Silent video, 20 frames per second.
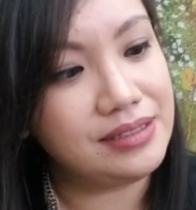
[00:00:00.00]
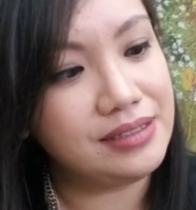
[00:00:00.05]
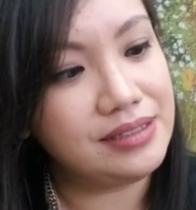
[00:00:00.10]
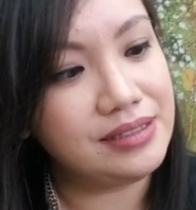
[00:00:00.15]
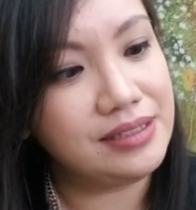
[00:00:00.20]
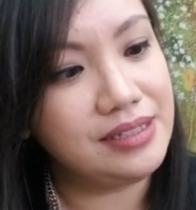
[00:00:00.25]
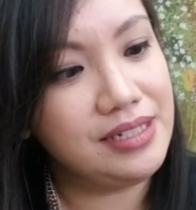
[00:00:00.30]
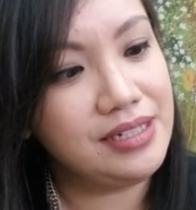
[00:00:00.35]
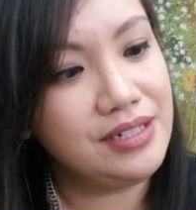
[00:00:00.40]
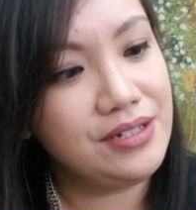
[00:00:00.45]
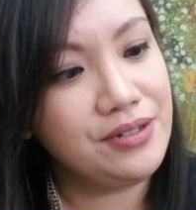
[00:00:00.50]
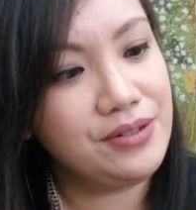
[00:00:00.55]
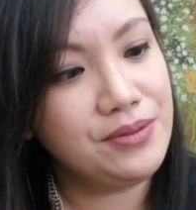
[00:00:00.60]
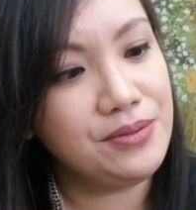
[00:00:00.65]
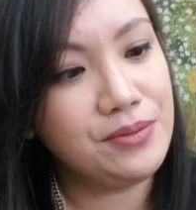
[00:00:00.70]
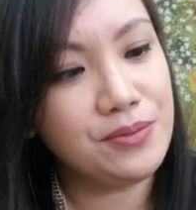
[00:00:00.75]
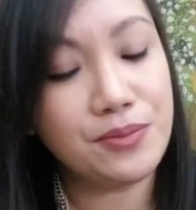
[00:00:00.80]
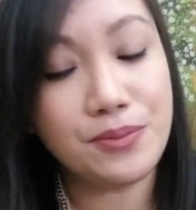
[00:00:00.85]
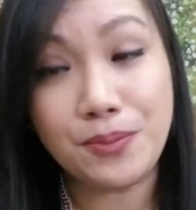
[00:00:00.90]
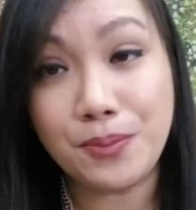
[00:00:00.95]

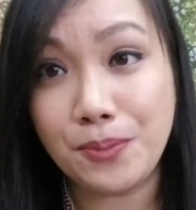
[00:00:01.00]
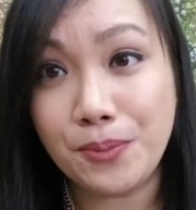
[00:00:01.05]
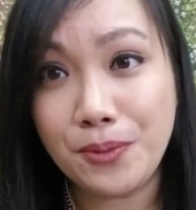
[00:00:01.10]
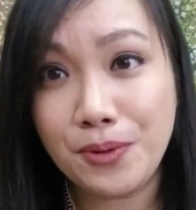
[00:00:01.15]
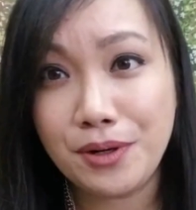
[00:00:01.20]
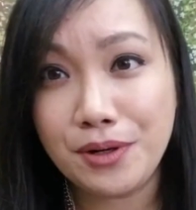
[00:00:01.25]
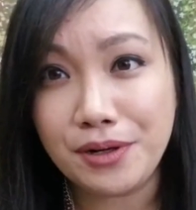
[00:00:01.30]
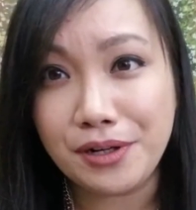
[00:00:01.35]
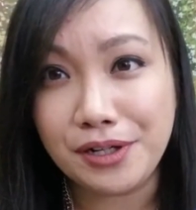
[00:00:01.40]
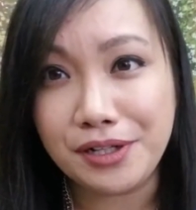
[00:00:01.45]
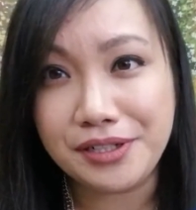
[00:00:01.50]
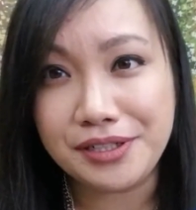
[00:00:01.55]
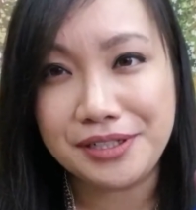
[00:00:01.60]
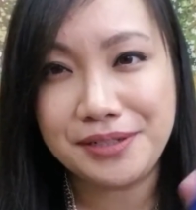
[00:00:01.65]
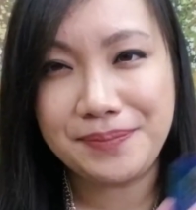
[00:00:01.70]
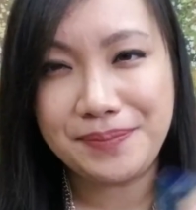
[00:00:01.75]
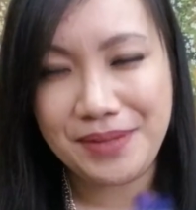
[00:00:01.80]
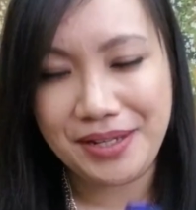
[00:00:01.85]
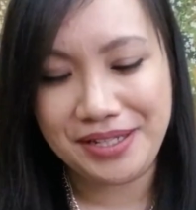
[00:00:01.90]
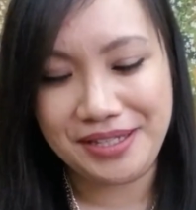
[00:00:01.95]
Leo Ward,
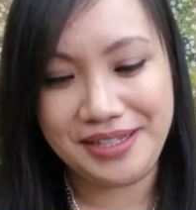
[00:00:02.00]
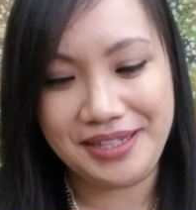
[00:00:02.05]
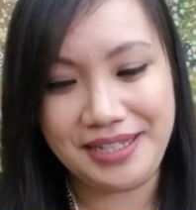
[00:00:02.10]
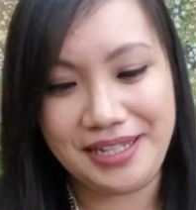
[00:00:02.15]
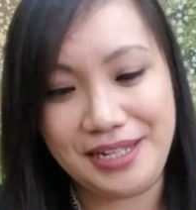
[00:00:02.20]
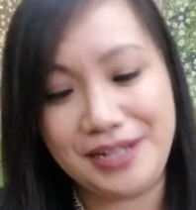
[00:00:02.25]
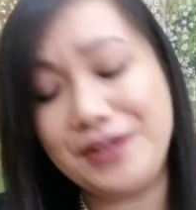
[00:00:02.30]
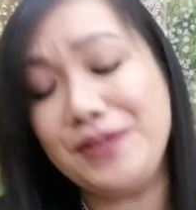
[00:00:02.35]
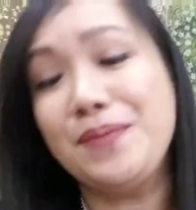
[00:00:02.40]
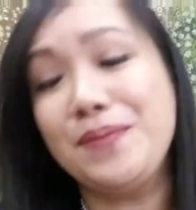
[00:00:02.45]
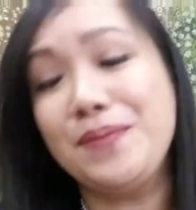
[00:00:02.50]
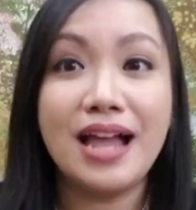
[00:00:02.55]
I think.